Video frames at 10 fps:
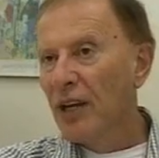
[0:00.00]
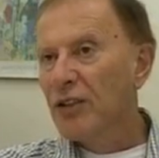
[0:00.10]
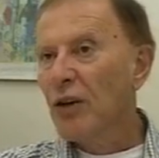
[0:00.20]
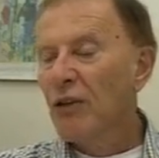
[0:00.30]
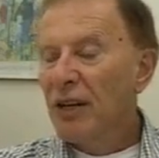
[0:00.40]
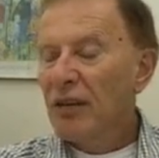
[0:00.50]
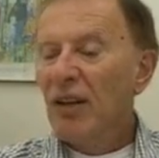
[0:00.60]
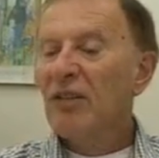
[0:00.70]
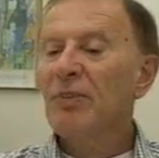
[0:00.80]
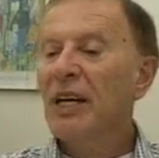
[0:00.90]
So this
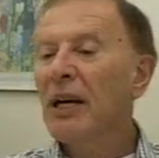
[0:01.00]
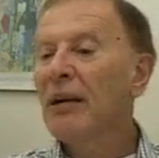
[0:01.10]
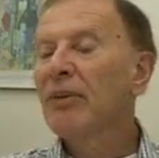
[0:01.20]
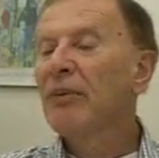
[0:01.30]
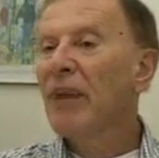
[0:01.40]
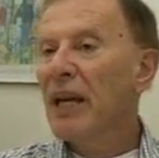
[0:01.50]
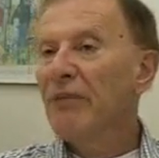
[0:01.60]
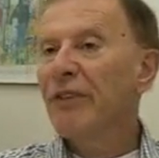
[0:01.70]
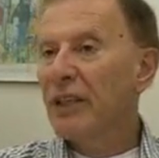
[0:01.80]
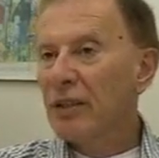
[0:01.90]
has become the
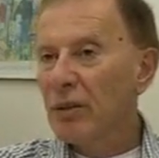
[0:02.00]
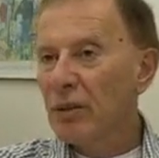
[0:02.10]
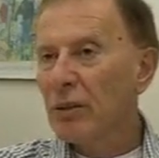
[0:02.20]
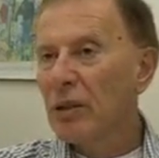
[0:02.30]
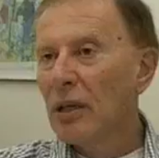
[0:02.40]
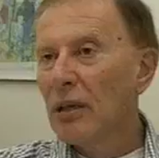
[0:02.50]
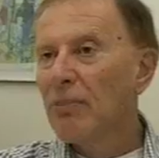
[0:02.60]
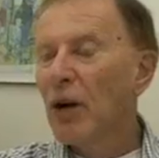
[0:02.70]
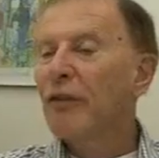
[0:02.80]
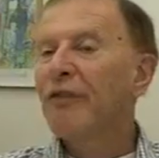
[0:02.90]
main vehicle
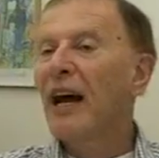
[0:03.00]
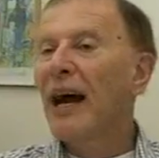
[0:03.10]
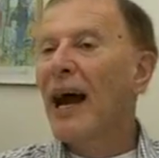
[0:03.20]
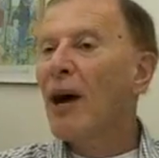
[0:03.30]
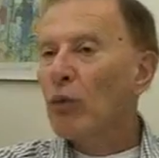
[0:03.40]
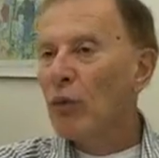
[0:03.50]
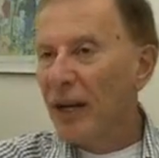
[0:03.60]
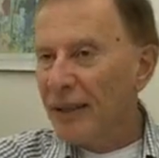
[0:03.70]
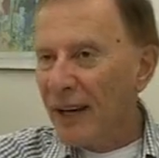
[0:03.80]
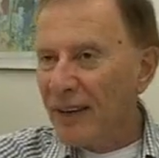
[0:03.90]
both for
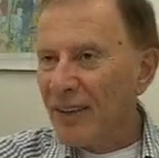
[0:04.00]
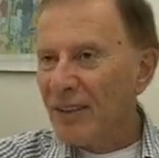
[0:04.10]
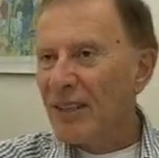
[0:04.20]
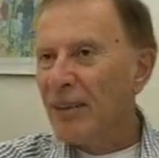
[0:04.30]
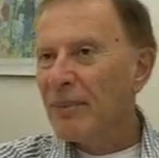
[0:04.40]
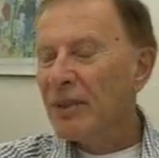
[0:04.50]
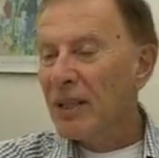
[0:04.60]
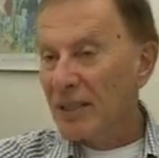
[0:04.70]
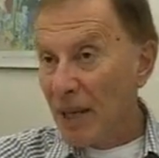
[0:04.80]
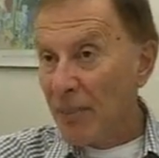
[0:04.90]
outright
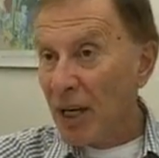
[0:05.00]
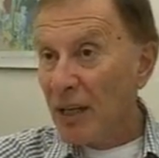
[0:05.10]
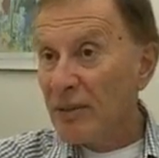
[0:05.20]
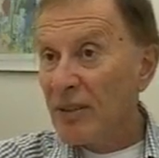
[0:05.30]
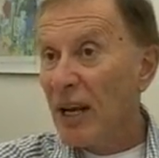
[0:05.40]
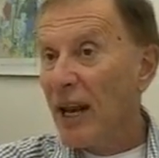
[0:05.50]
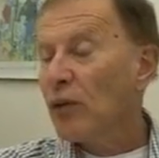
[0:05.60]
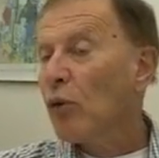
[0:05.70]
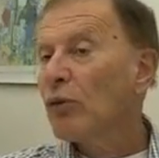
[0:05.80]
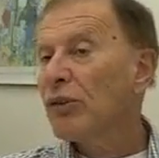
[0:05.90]
anti-Semites and
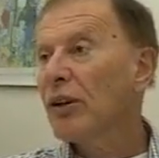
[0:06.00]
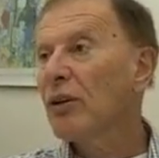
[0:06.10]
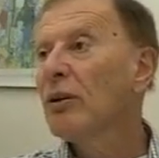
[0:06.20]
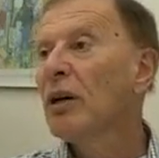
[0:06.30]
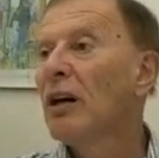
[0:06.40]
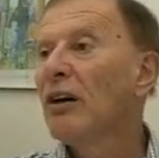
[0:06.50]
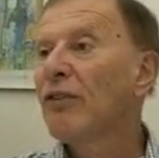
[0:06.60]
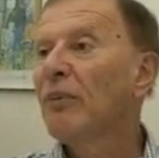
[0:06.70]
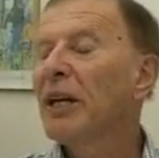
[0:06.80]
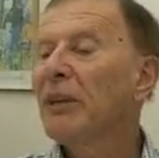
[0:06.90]
also
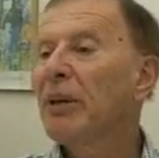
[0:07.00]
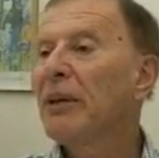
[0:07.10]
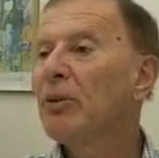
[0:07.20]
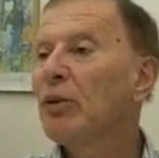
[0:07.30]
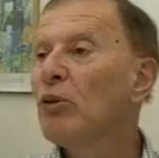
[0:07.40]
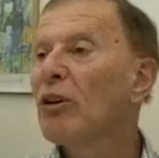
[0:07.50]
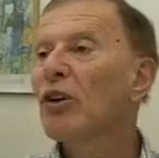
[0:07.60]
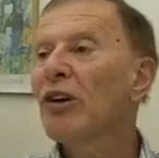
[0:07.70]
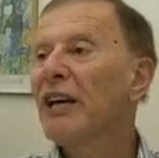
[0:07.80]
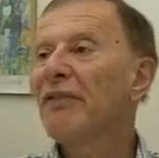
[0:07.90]
for many people who are
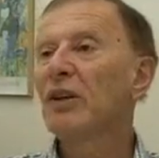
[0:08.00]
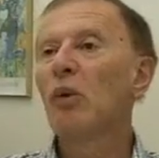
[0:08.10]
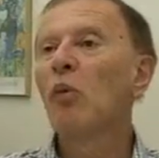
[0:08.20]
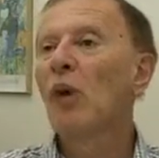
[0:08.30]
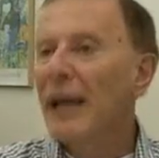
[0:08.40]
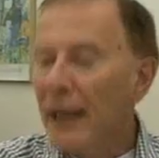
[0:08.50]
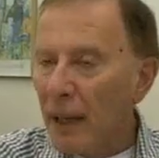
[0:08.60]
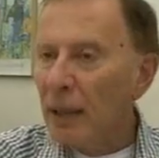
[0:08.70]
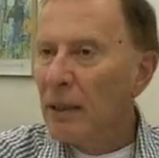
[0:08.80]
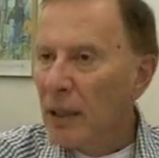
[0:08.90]
not even
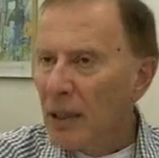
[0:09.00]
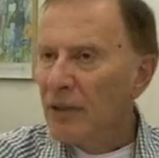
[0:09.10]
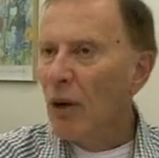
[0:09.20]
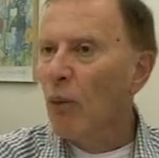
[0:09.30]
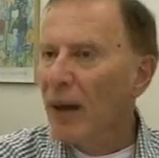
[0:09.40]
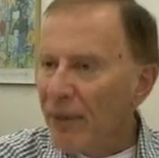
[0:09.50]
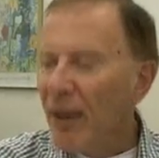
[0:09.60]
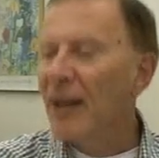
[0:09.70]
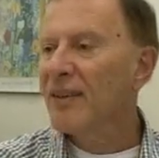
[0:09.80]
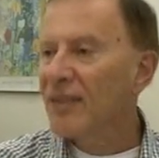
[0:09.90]
aware that when
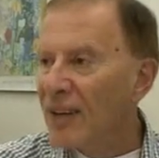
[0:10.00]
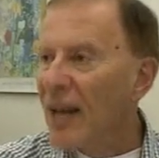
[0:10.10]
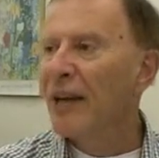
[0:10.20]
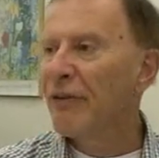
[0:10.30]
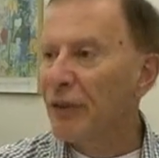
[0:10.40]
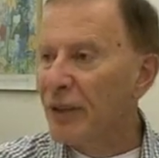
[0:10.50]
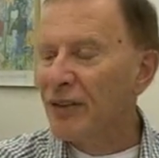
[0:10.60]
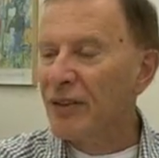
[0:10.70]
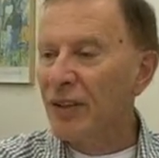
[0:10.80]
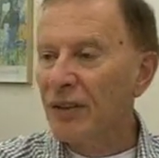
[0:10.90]
they say, for
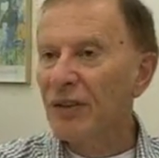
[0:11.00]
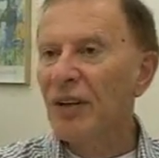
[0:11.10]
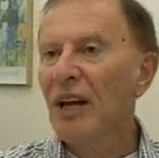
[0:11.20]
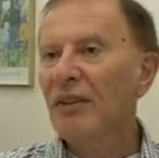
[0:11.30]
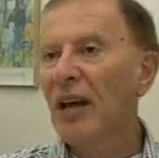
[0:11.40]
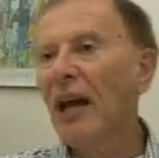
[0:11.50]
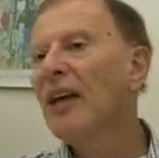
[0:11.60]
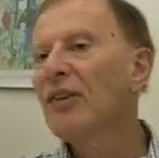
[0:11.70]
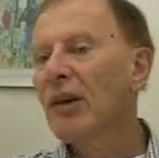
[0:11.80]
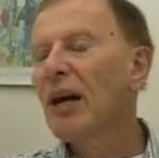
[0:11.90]
instance, that
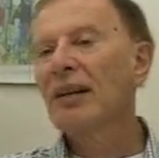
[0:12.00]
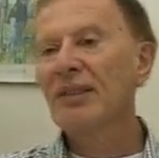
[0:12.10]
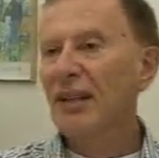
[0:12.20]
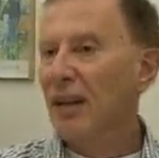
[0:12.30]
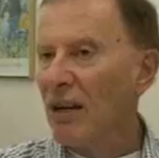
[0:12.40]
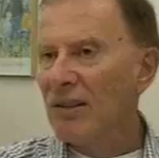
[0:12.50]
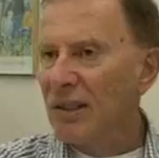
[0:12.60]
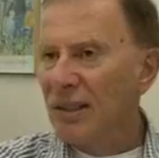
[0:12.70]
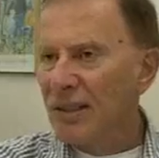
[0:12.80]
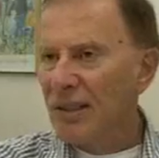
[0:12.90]
Israel is a
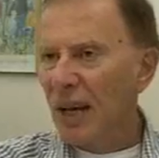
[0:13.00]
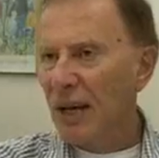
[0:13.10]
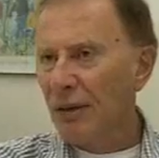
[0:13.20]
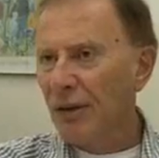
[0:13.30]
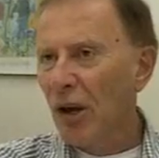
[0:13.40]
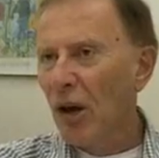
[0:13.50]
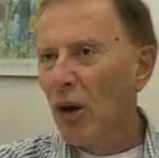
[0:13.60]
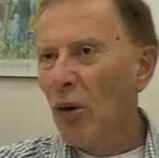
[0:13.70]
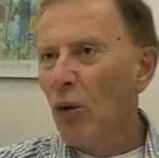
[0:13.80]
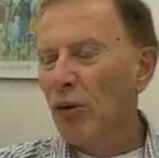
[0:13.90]
Nazi state,
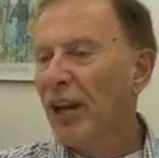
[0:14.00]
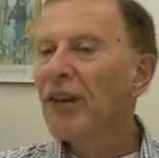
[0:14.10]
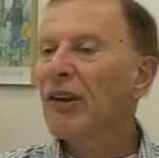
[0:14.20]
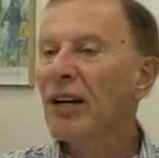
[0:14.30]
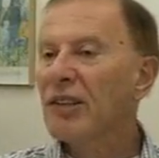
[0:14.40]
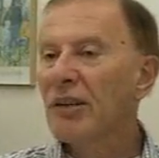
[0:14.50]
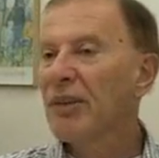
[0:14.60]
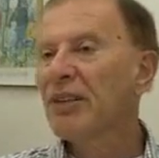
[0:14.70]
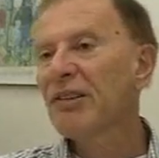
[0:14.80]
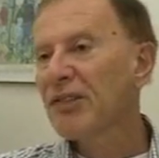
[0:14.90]
or that Israel is
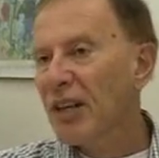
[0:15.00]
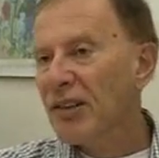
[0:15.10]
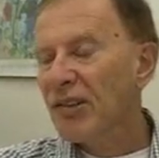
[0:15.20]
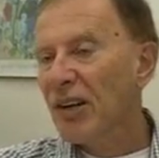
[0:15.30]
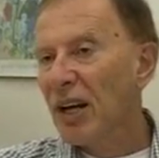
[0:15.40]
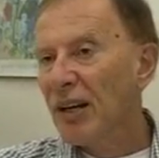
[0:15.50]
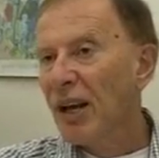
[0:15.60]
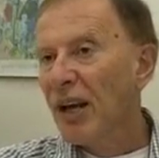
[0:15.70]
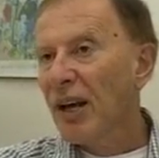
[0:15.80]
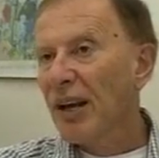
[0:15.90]
committing genocide
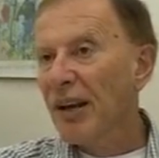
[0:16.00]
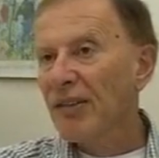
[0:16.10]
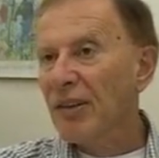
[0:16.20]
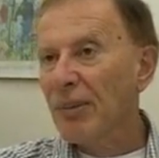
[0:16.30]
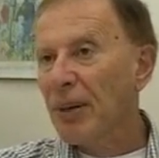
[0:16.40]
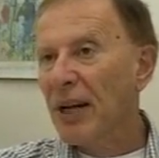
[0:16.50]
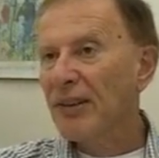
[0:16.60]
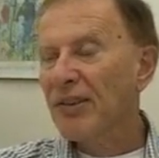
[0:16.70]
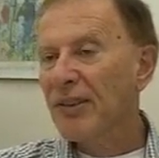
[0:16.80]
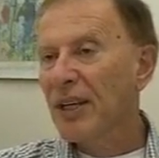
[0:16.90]
against the
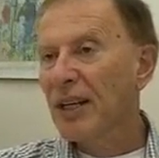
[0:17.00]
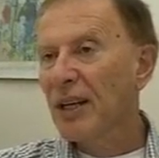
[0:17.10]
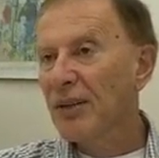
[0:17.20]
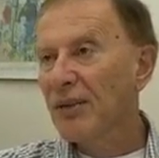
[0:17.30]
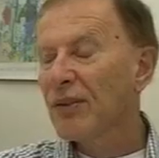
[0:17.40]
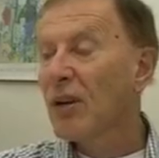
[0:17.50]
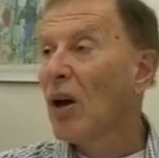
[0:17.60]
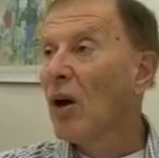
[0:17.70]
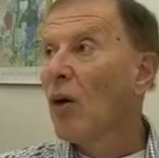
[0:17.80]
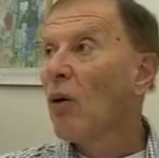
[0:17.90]
Palestinians,
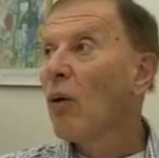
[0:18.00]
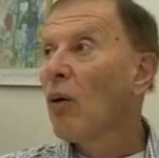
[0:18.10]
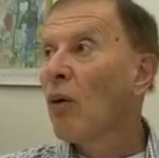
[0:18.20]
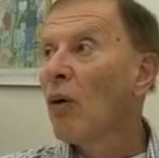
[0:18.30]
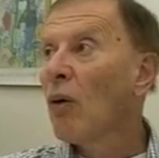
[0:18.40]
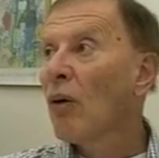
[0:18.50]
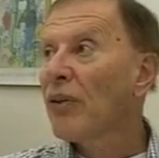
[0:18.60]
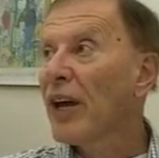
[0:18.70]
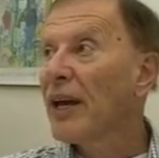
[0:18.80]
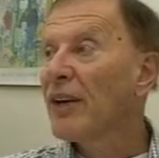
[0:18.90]
or
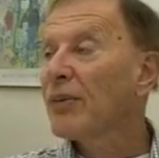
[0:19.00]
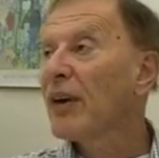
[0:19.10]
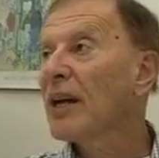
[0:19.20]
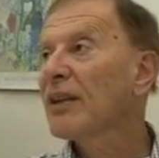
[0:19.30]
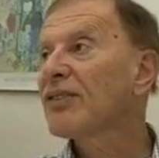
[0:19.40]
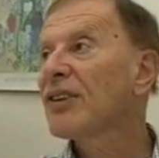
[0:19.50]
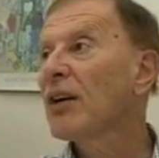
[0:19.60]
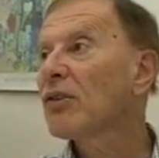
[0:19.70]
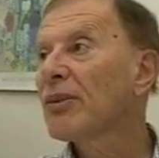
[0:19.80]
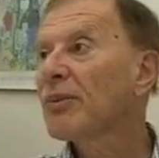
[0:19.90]
that Israel is the
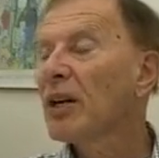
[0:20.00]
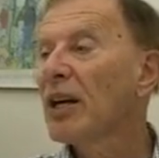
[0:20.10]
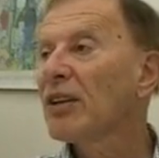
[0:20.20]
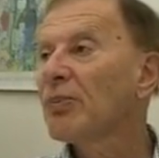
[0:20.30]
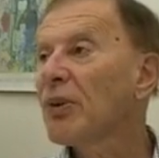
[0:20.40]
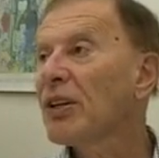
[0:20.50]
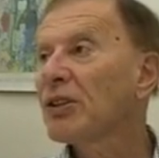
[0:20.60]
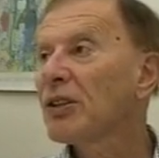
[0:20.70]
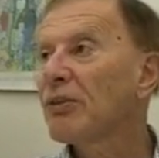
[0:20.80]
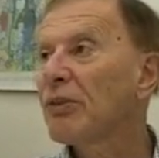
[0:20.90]
ultimate
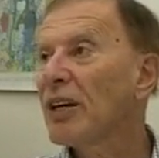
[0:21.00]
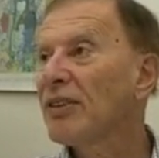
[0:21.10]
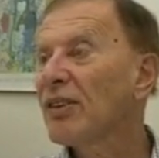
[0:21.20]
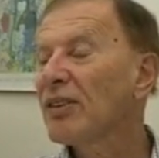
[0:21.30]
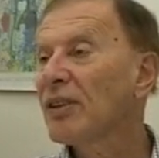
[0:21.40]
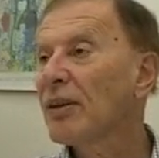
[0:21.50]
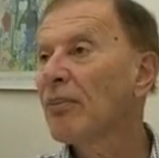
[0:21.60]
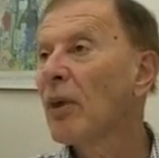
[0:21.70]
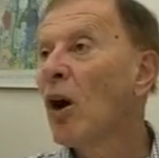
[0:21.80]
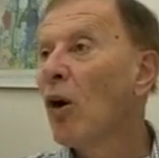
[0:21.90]
expression of
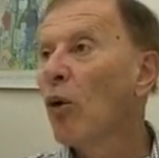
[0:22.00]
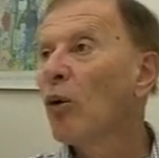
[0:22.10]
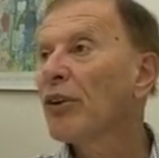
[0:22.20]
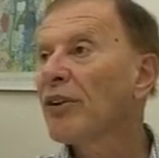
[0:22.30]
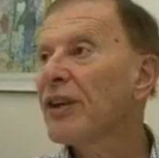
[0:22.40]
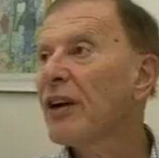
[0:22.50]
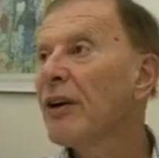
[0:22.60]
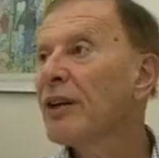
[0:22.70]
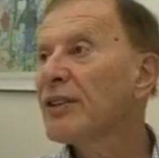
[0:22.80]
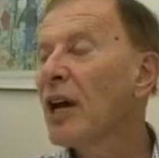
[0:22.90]
racism, or that there
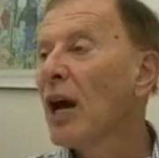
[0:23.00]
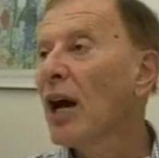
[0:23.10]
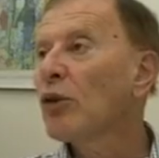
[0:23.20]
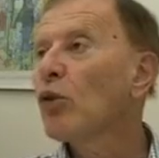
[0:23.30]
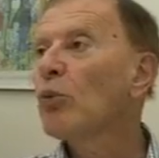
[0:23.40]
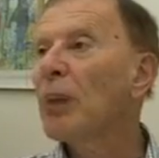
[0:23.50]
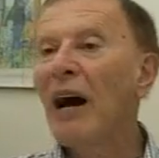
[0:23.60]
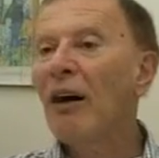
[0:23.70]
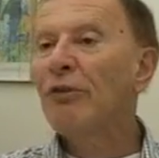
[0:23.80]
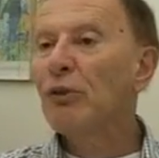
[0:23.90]
is an
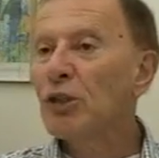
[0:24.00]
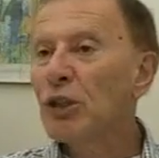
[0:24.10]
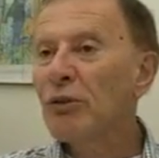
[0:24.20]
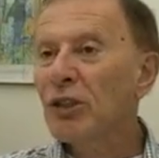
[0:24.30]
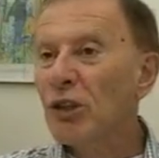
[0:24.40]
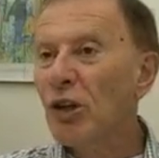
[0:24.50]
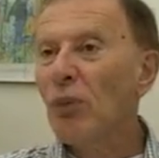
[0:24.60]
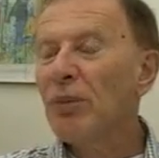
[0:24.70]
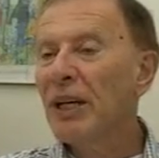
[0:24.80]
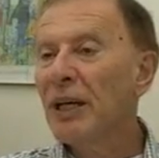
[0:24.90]
all-powerful Jewish
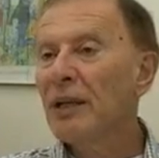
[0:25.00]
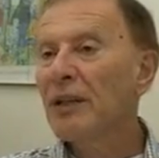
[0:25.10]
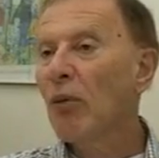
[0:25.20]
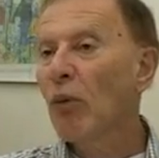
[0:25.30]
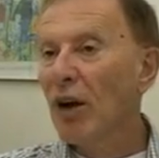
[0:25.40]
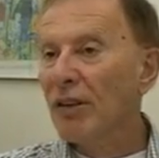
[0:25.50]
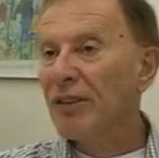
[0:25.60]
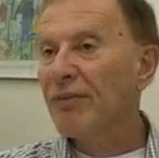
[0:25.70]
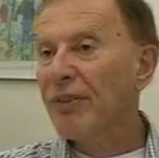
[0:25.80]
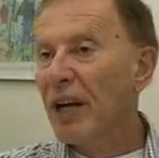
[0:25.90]
lobby that works
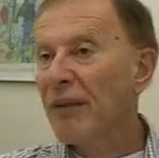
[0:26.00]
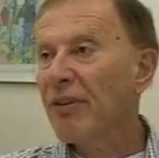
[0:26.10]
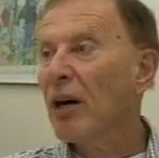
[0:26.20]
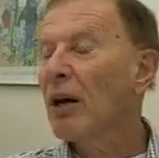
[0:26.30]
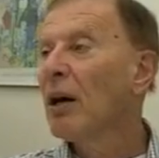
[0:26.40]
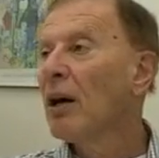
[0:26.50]
in favor